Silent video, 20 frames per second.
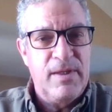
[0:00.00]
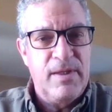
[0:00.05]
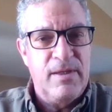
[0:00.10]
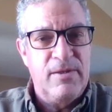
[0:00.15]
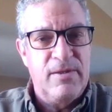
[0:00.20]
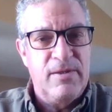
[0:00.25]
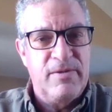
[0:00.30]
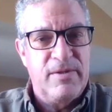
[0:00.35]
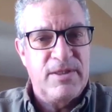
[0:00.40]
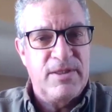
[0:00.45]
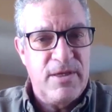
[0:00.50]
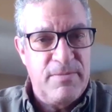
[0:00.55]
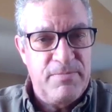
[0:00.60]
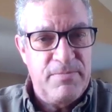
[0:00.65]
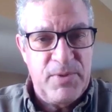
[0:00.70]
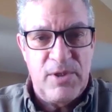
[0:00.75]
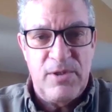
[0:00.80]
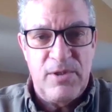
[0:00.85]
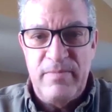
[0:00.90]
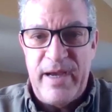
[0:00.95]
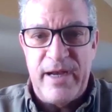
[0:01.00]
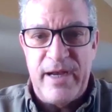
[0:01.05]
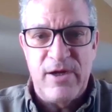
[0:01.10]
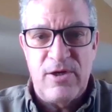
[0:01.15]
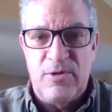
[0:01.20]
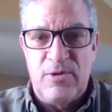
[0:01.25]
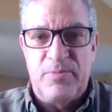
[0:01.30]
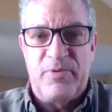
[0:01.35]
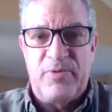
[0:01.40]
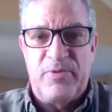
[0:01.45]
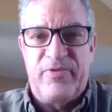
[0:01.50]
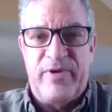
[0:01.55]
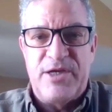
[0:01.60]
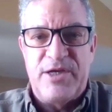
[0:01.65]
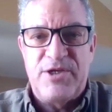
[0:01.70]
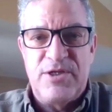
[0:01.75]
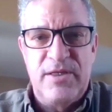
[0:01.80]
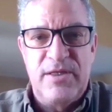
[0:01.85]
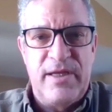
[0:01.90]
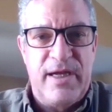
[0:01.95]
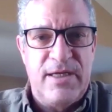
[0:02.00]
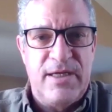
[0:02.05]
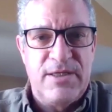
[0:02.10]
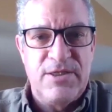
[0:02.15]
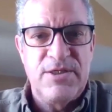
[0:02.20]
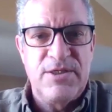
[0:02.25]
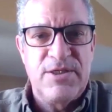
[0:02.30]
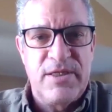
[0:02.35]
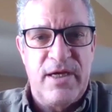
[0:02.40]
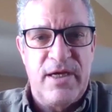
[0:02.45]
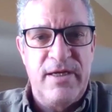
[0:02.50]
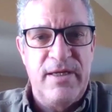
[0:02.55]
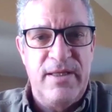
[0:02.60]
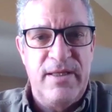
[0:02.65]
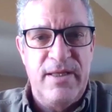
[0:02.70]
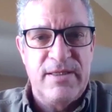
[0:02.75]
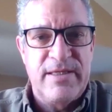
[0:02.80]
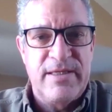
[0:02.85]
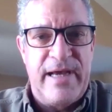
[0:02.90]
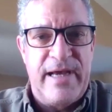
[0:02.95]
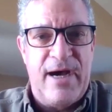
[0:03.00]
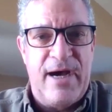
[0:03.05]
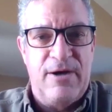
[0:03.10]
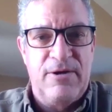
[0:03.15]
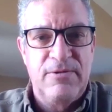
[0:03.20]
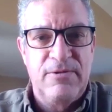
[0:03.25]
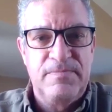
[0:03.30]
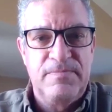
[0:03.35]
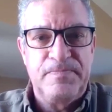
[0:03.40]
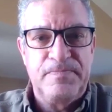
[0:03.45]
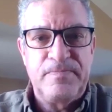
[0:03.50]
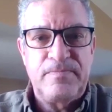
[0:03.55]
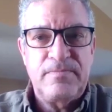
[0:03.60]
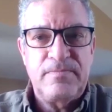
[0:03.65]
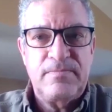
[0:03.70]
And the typical medical profession that hasn't studied this out